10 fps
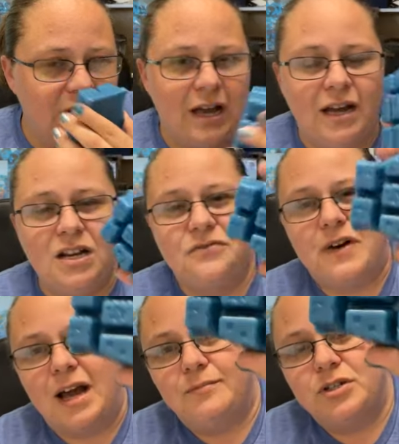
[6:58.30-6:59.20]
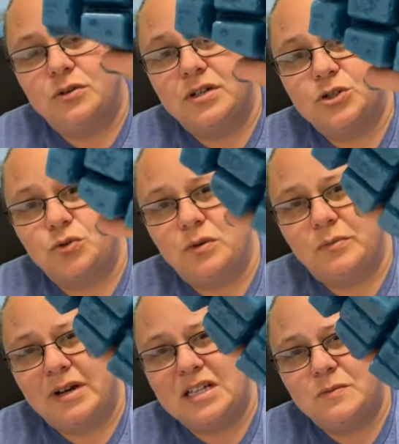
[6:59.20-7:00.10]
kind of vibe to it. So it
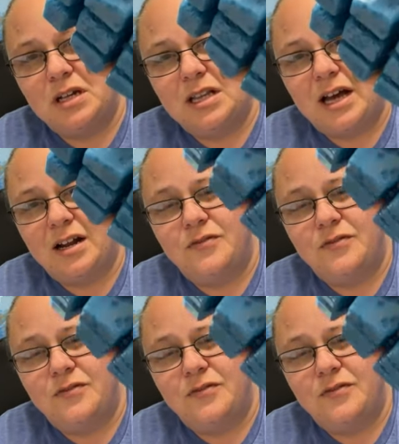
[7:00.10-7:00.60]
reminds me a lot